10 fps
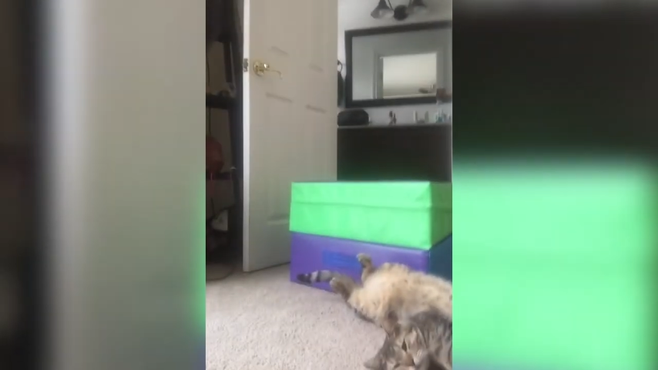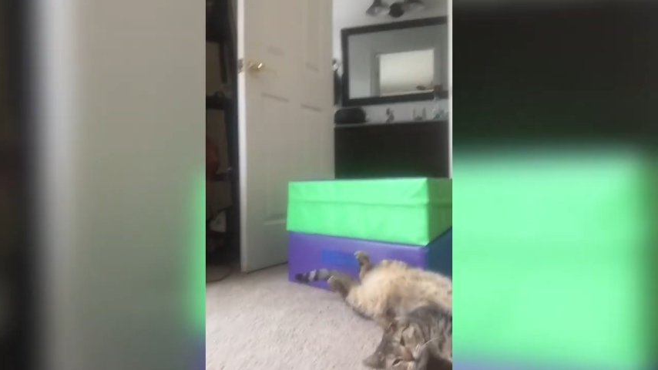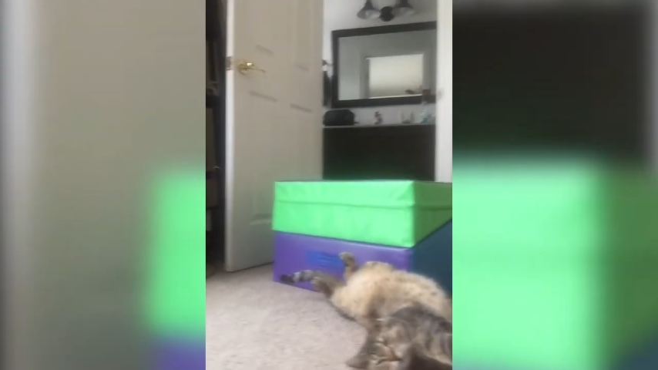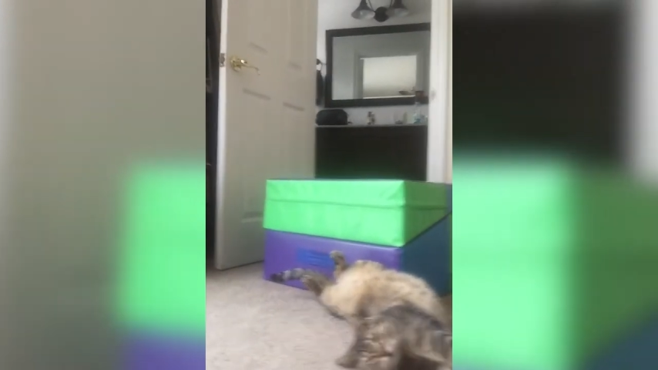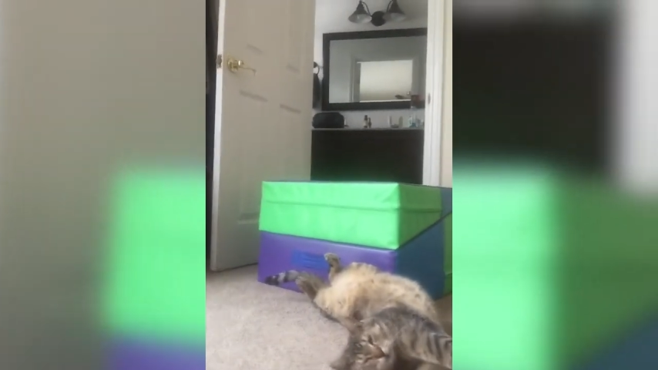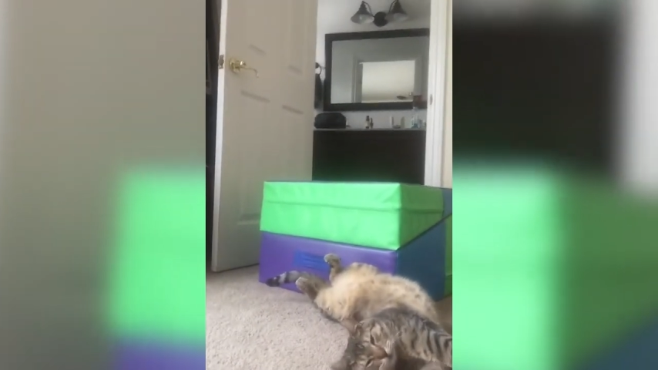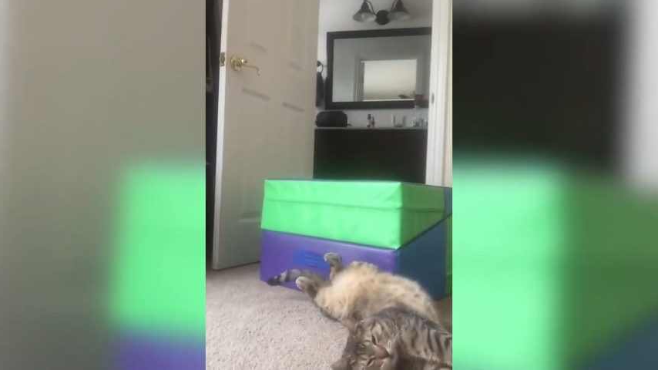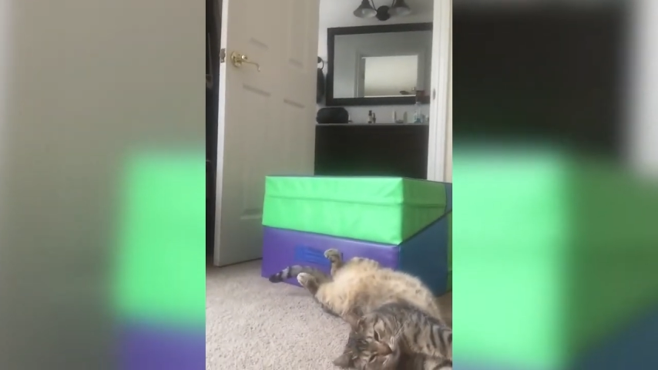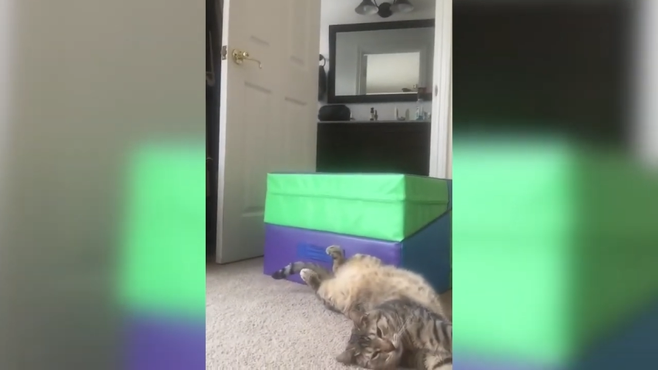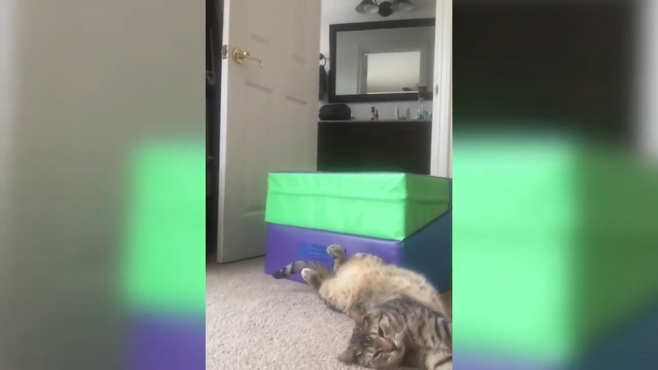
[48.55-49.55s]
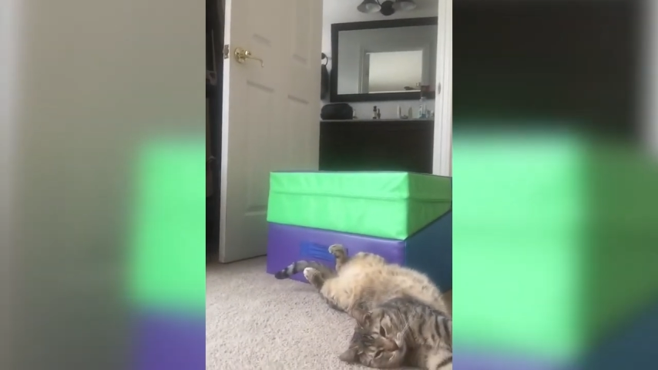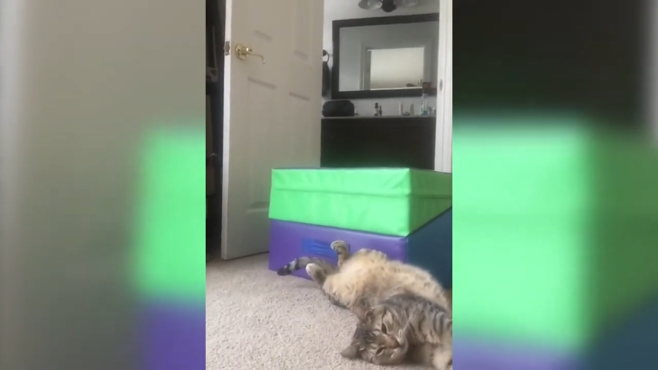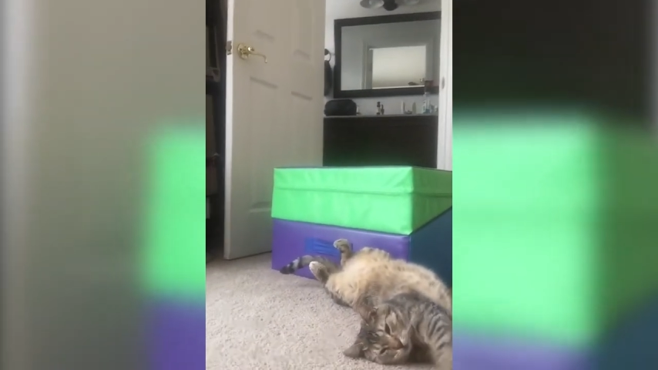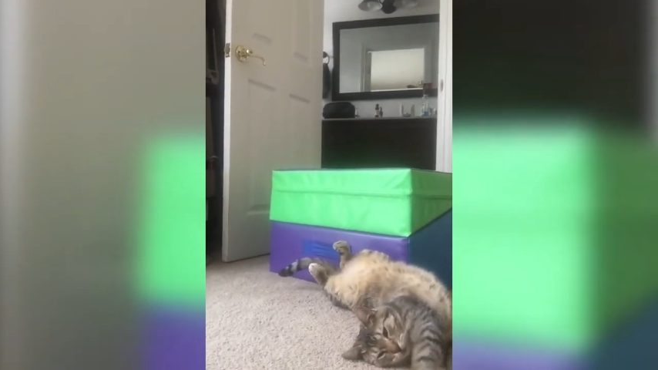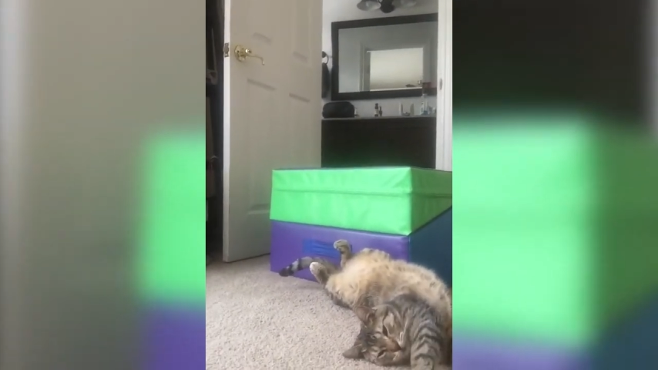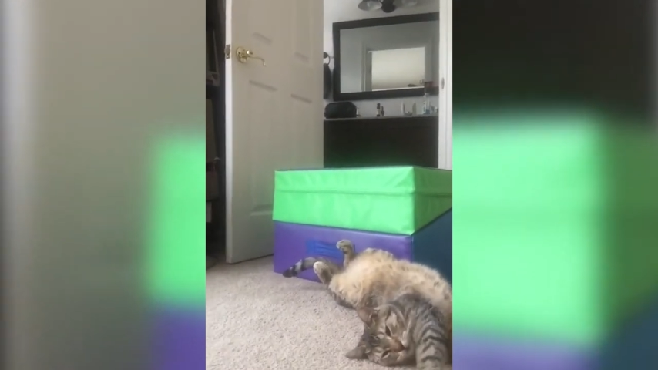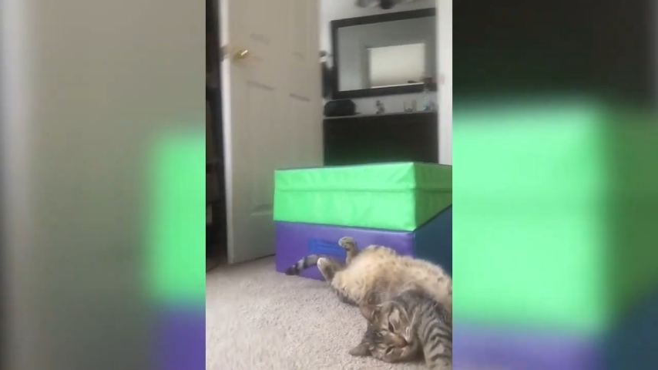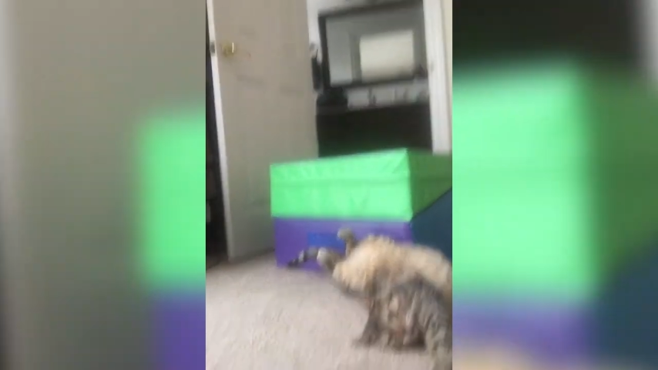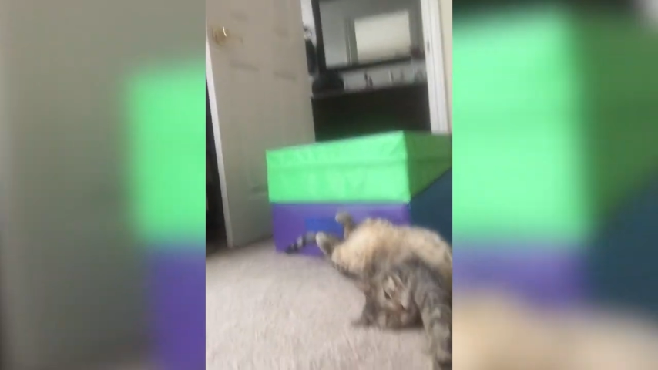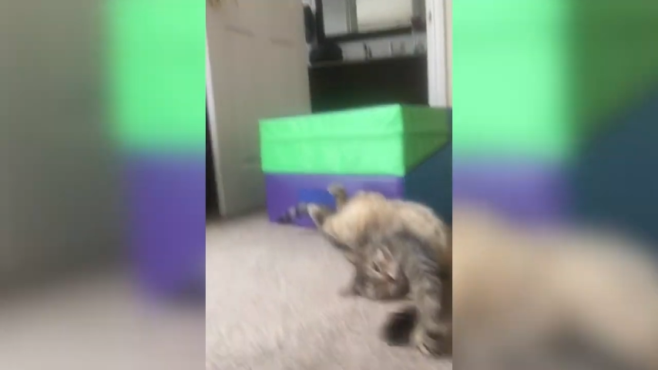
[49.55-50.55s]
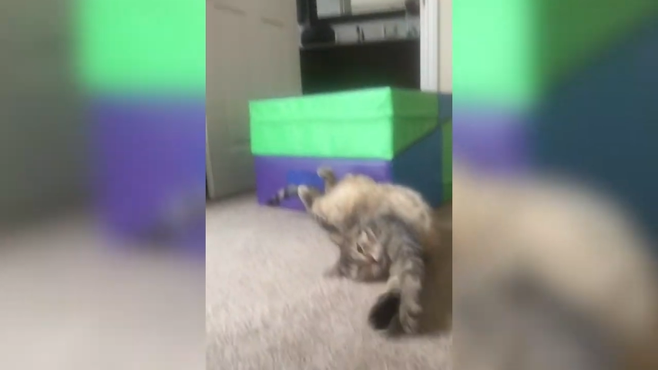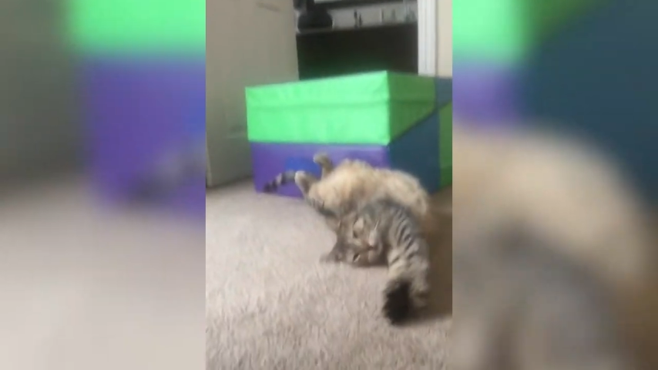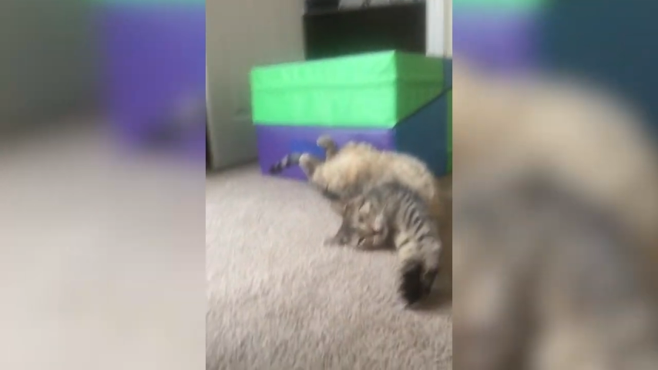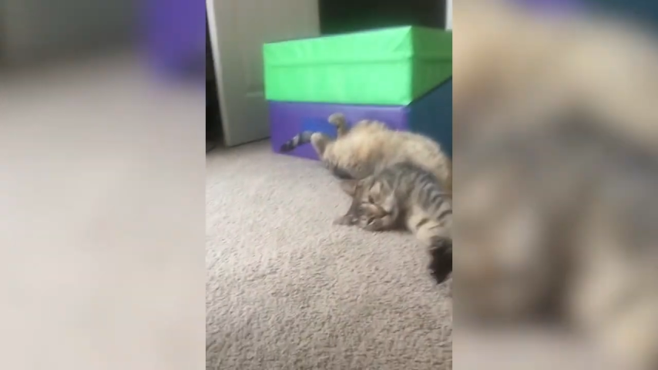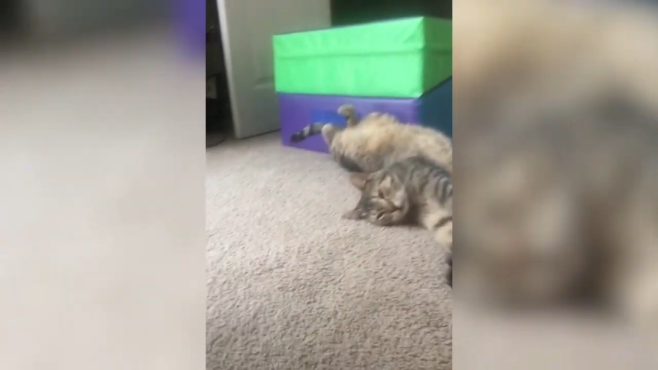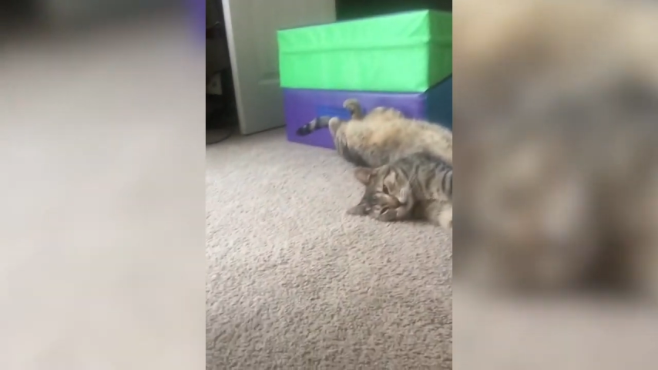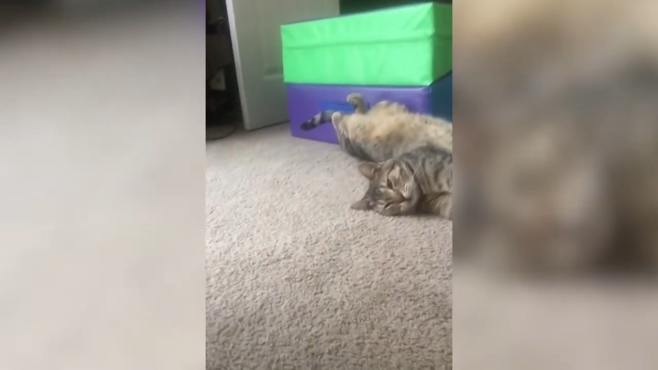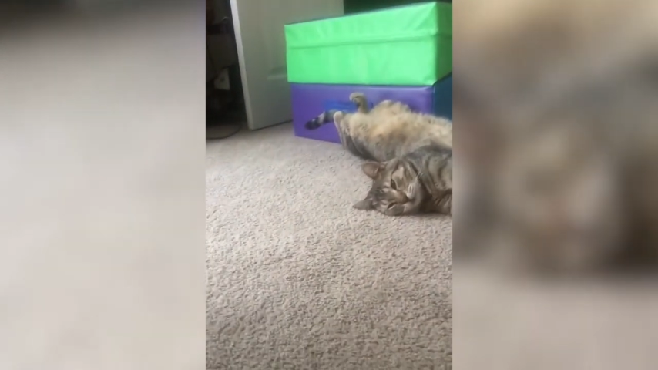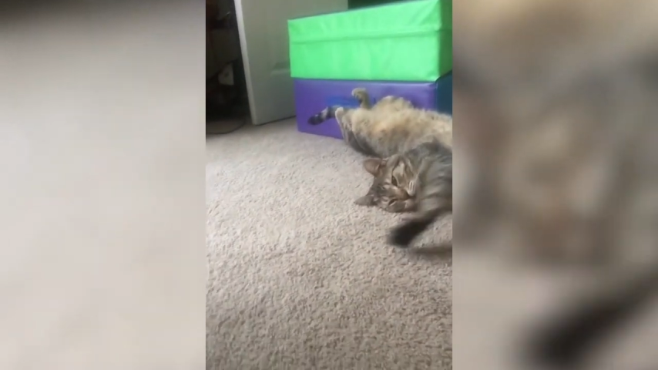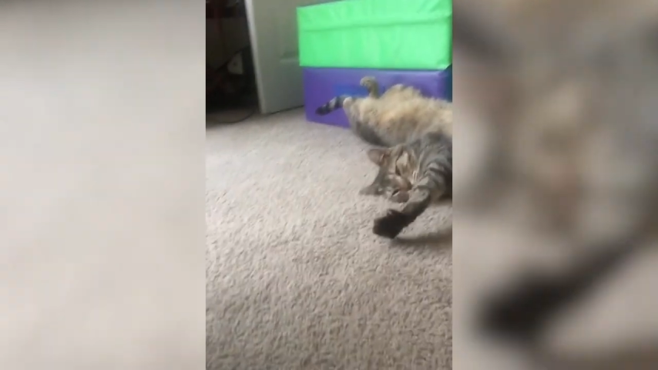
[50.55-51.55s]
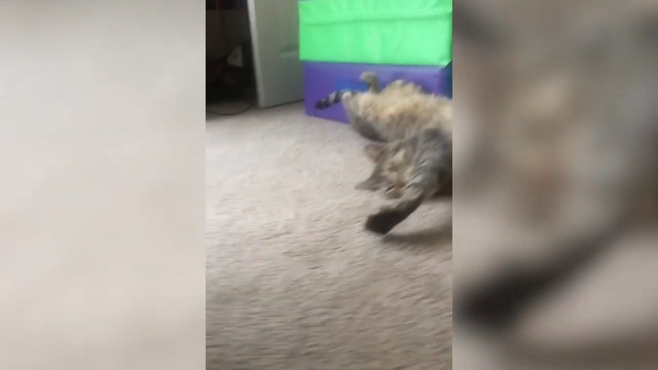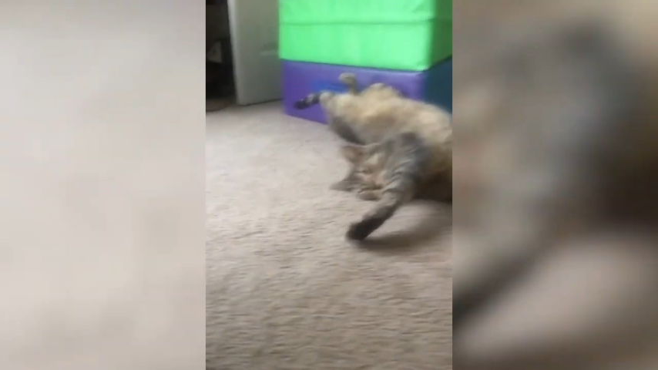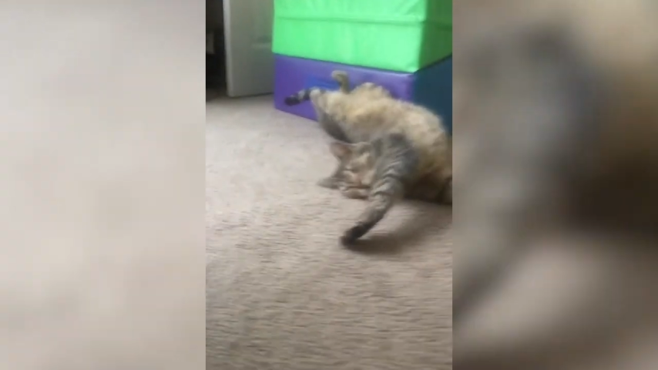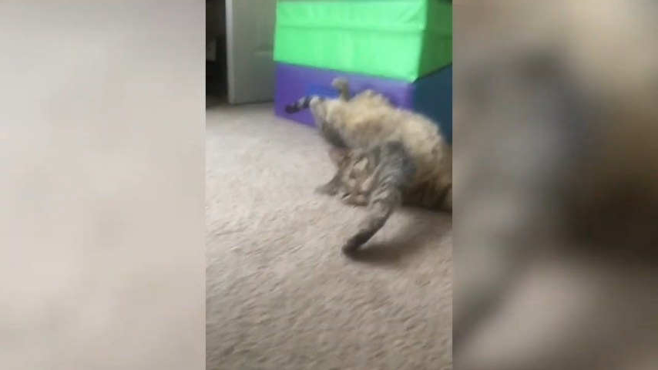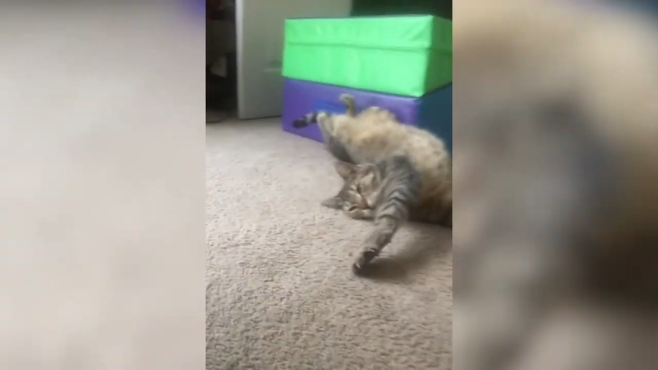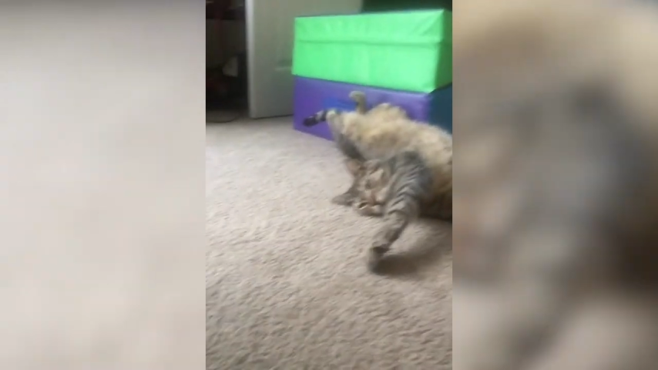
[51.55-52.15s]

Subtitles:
(no speaker visible)